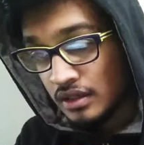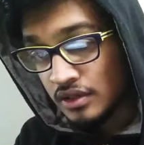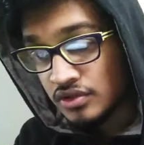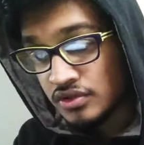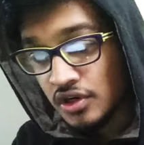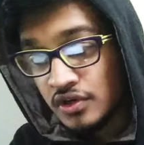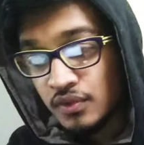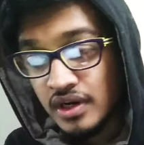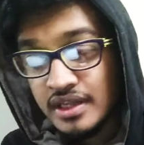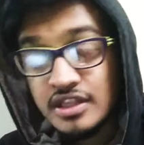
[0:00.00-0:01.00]
Now the third
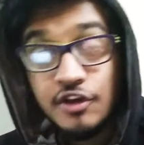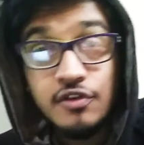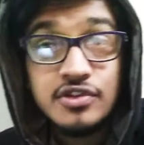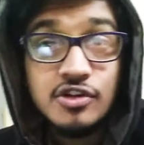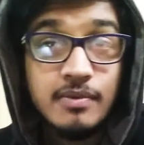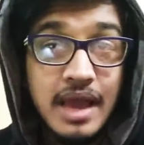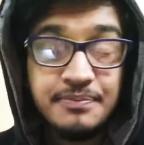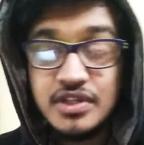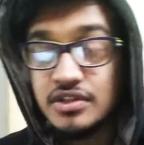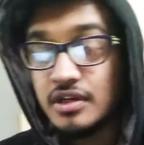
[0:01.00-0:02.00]
one is University of
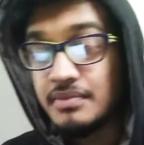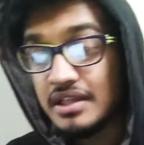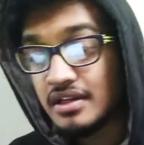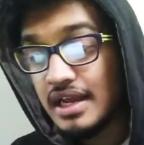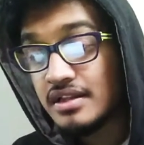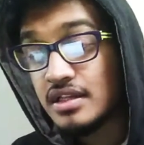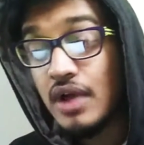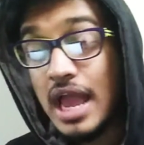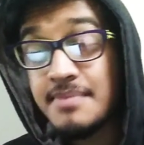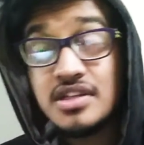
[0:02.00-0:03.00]
Amsterdam, Netherlands. Now
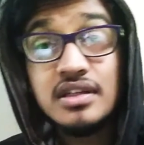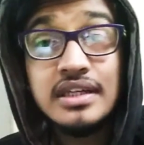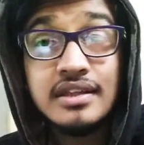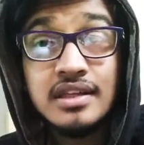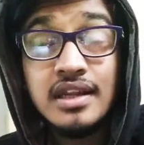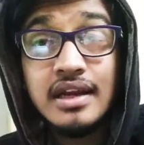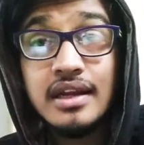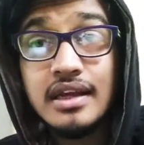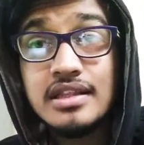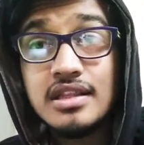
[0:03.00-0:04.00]
Amsterdam,
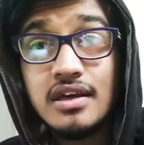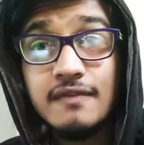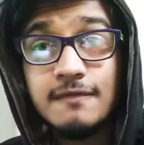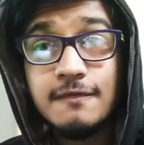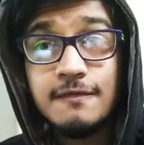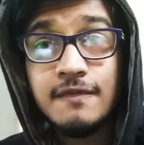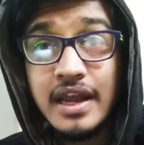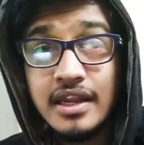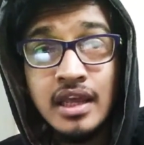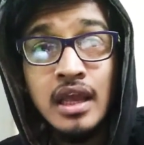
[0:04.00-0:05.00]
Netherlands is a
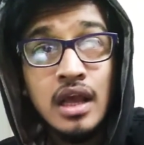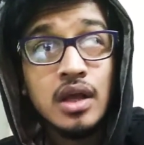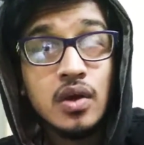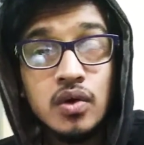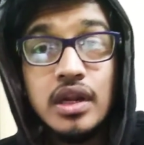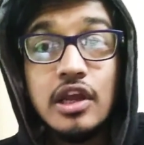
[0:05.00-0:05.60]
very good